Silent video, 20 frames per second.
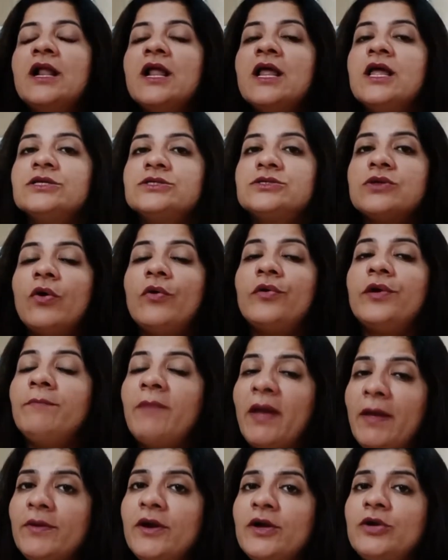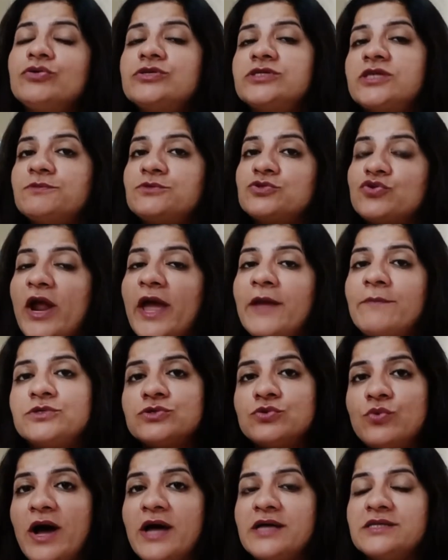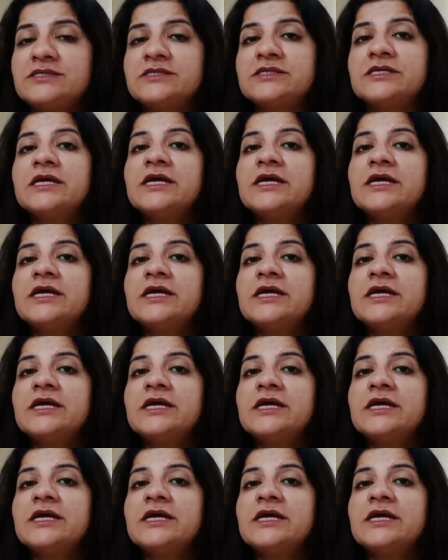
So remember to subscribe to us,